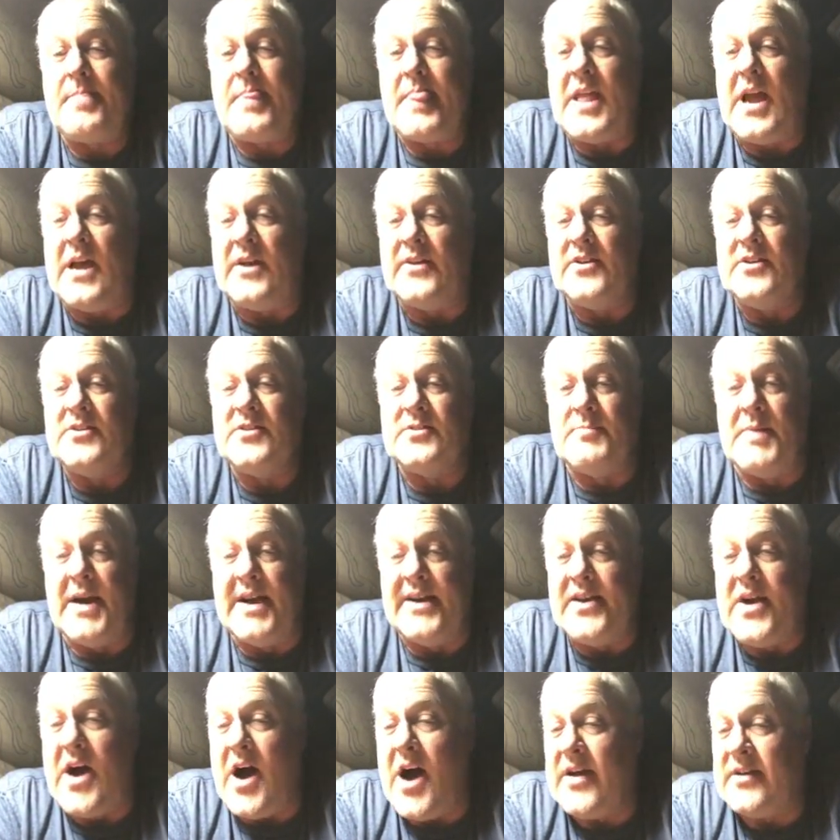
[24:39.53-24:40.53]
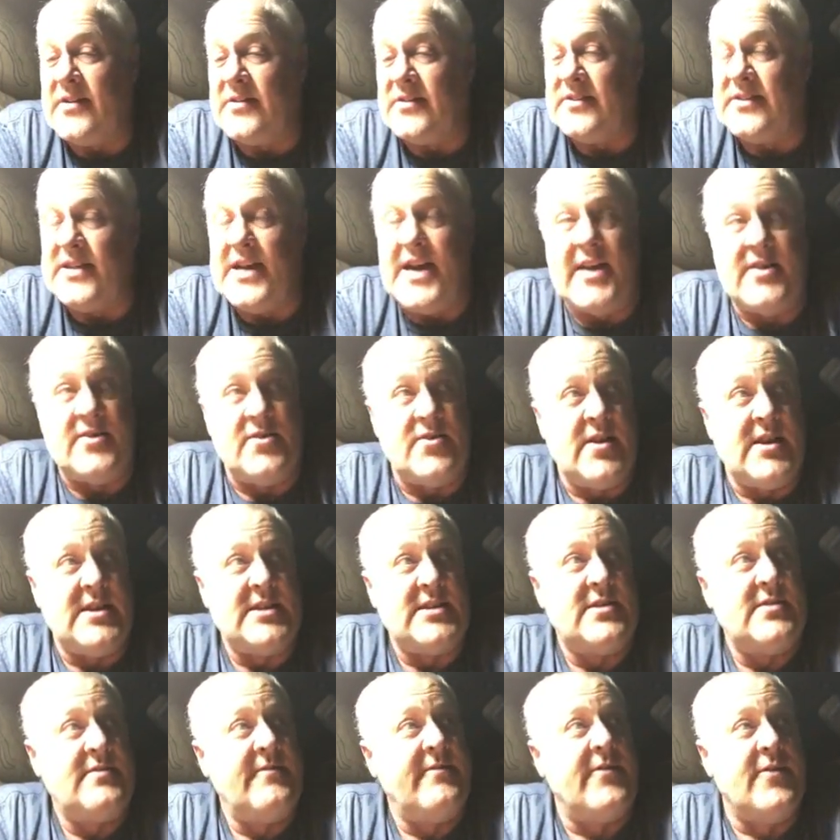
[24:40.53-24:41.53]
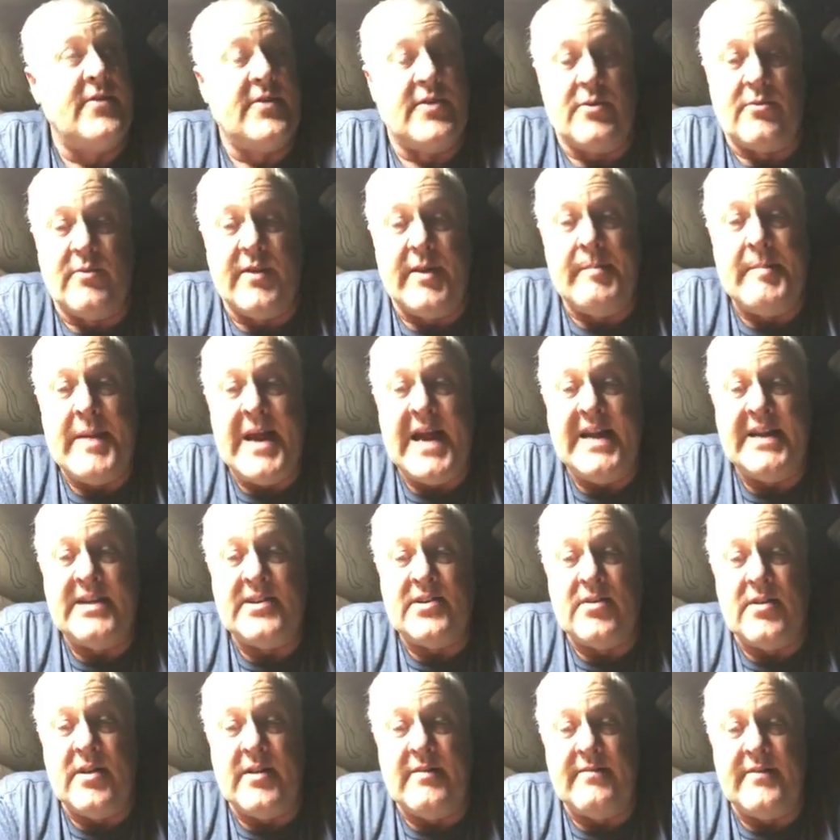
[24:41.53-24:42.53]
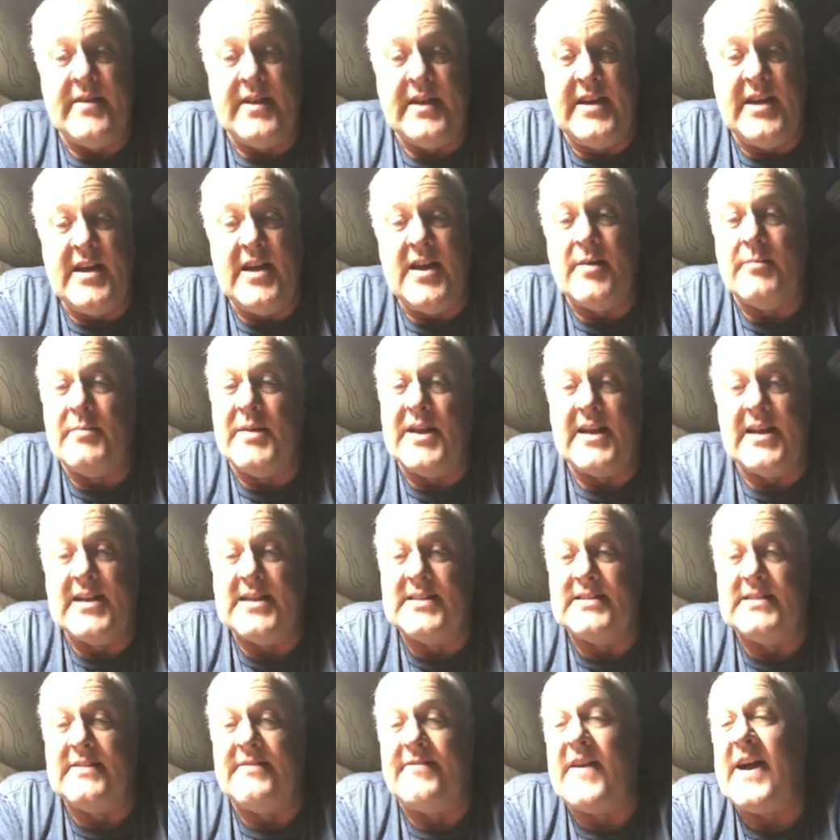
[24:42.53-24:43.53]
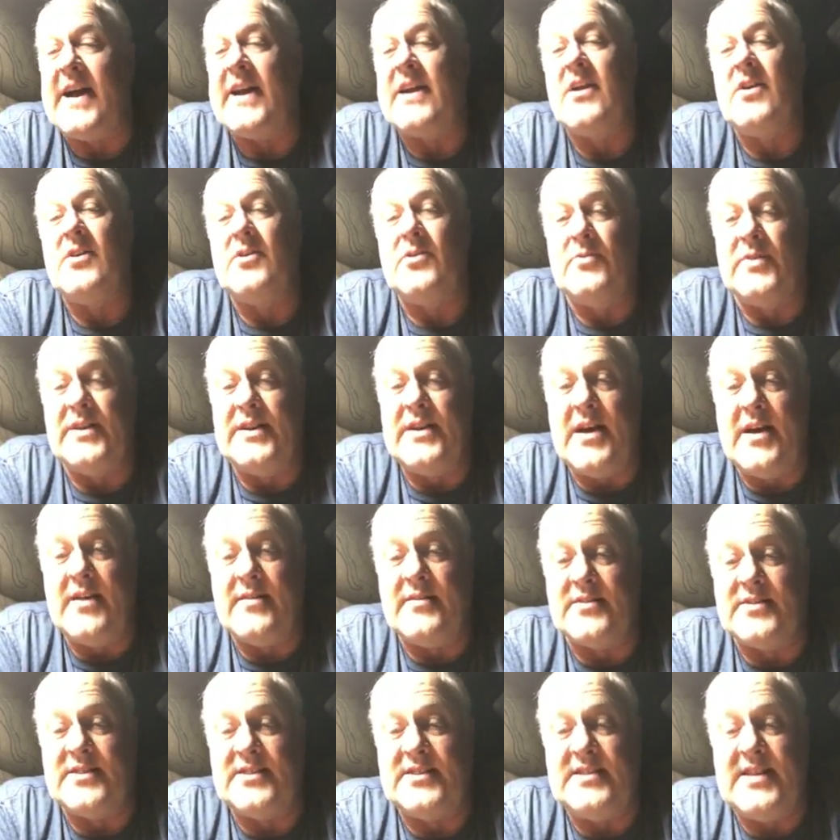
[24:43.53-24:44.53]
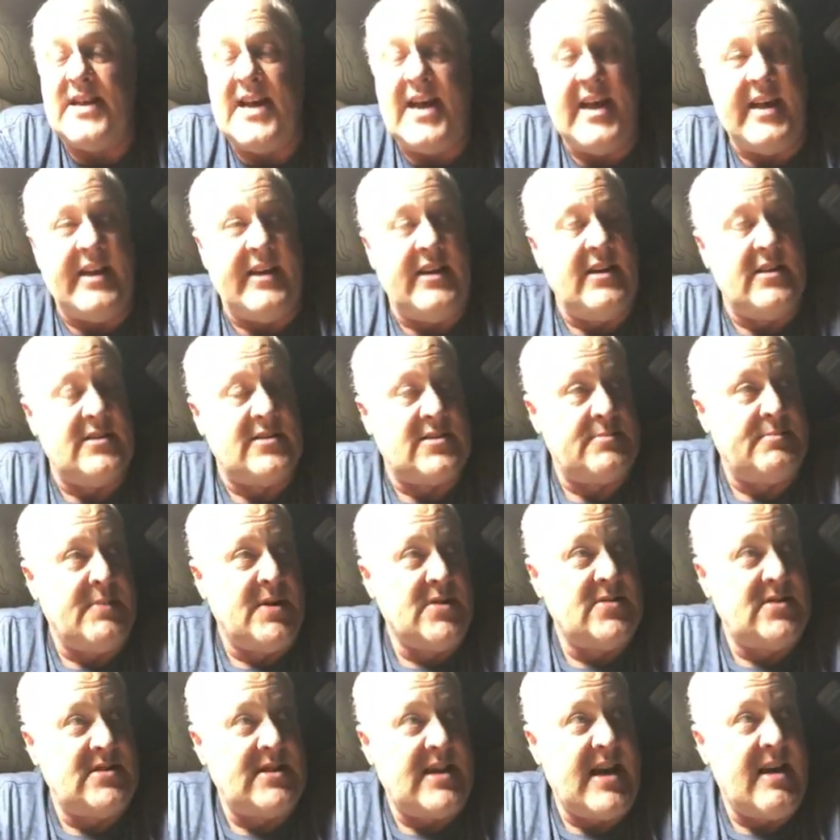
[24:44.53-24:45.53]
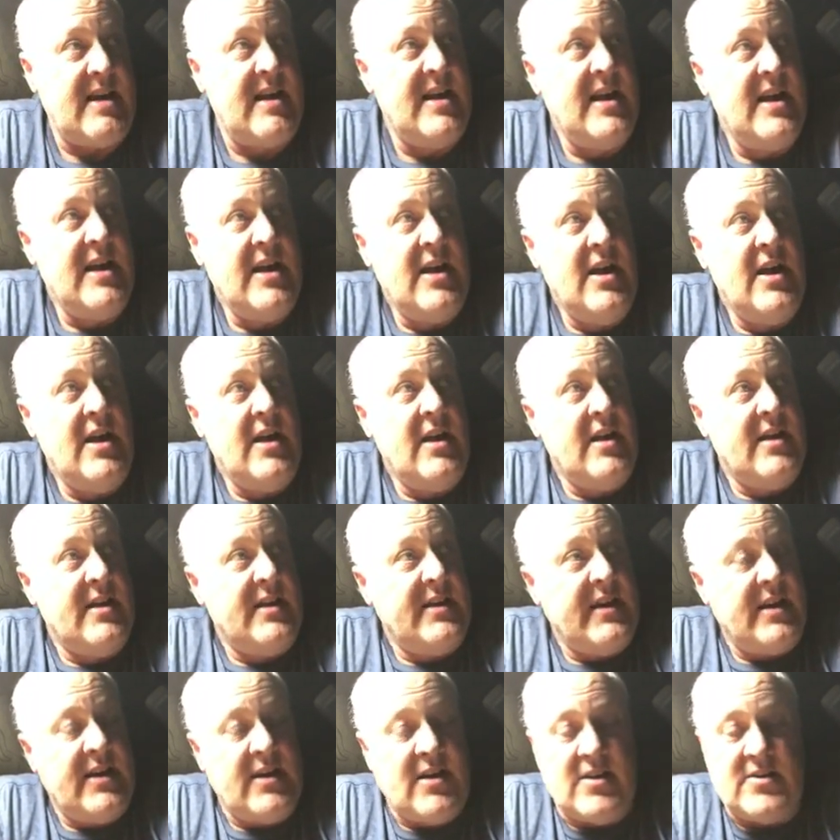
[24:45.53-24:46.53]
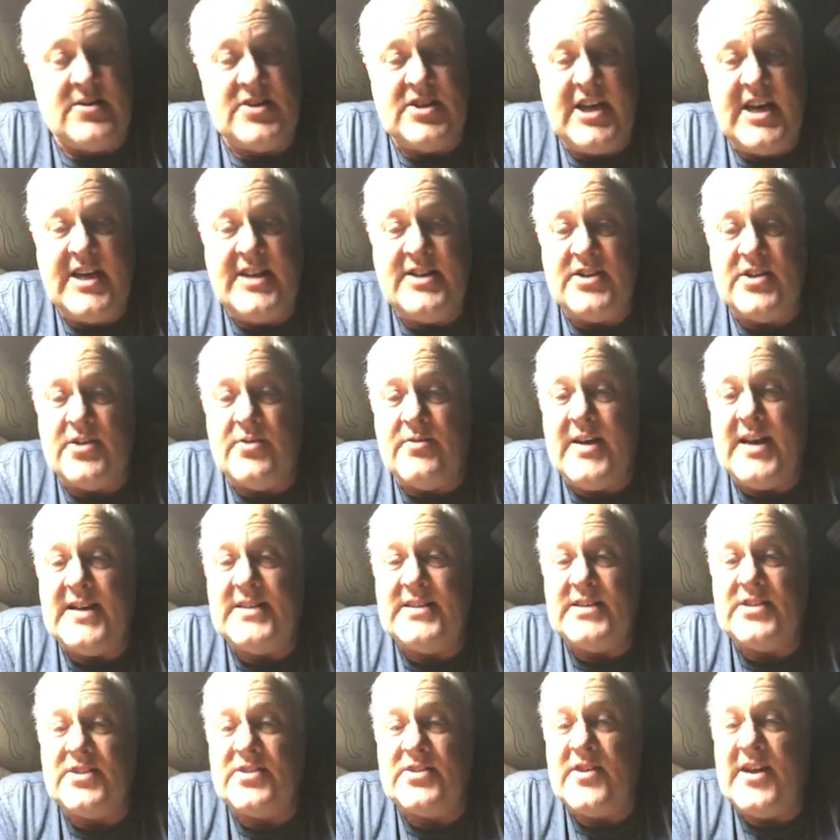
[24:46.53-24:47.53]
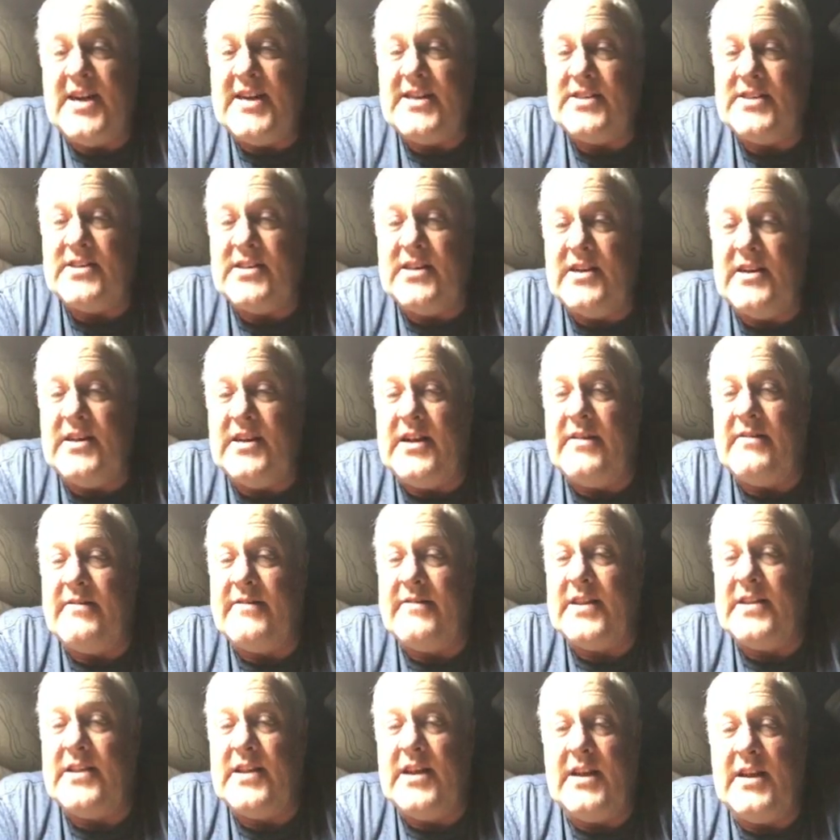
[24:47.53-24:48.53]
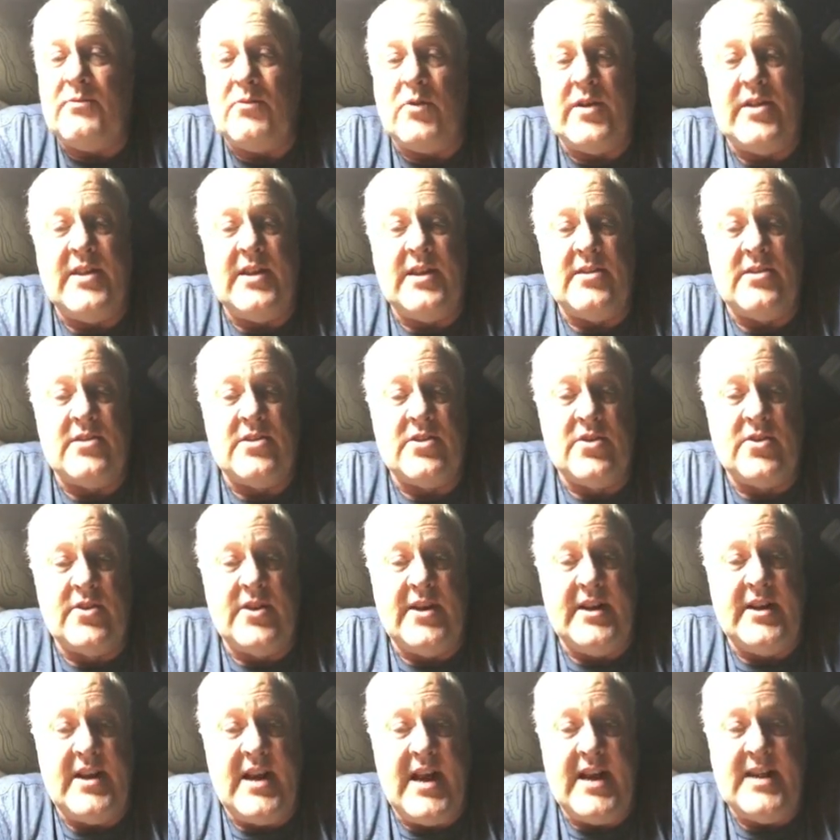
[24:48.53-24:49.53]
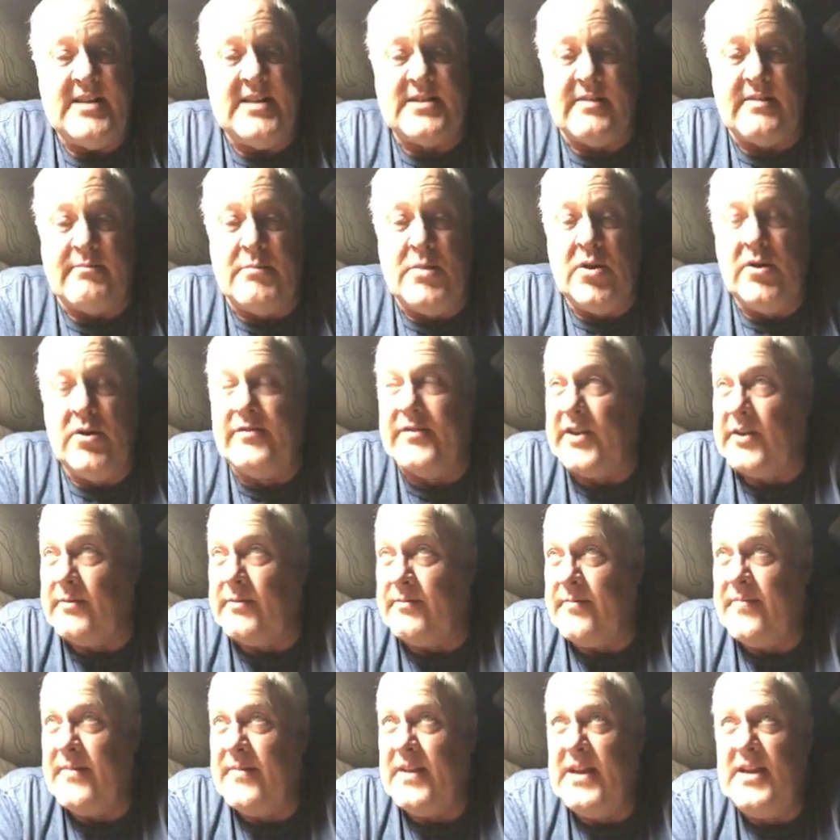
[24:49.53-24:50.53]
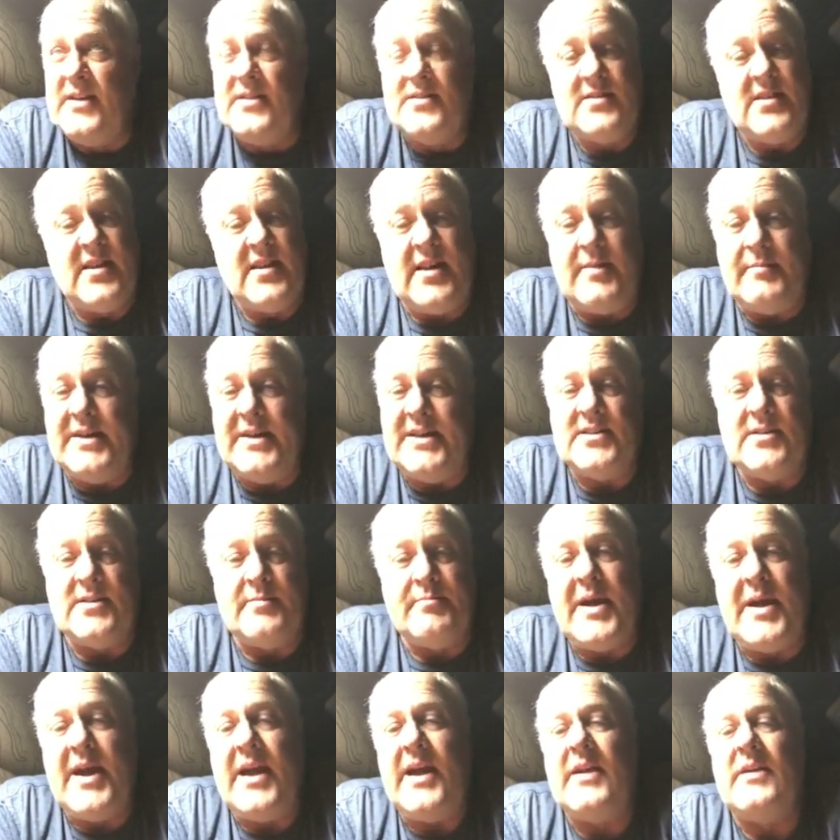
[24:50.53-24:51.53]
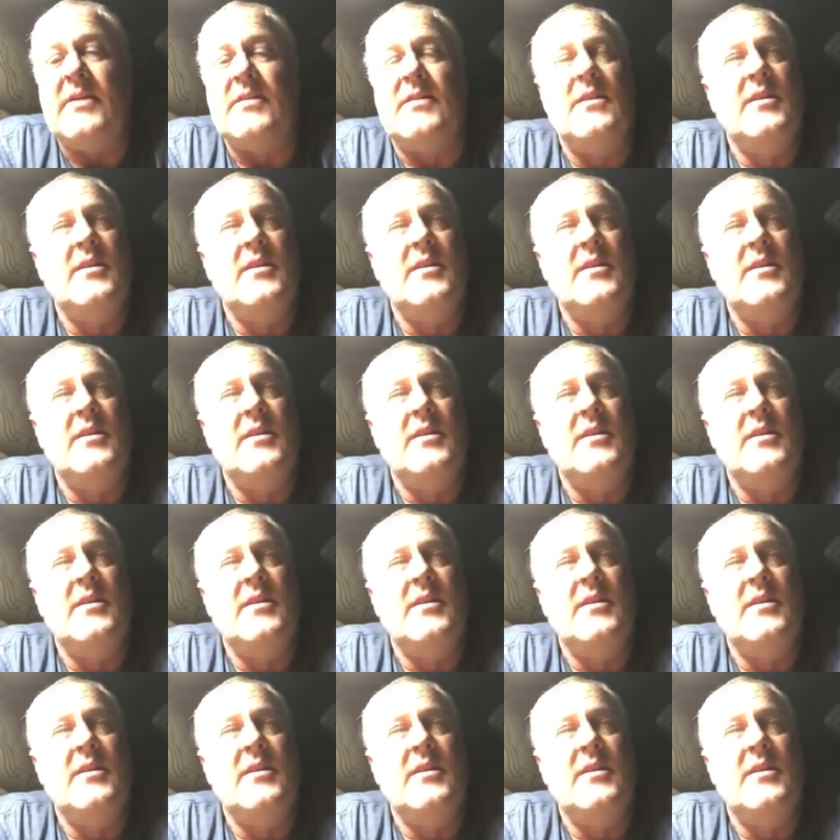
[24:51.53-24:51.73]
use my daughter's address for the remainder of the year, because if I go to another state, you're supposed to, you know, change your registration and everything within 30 days of moving. So that means you're paying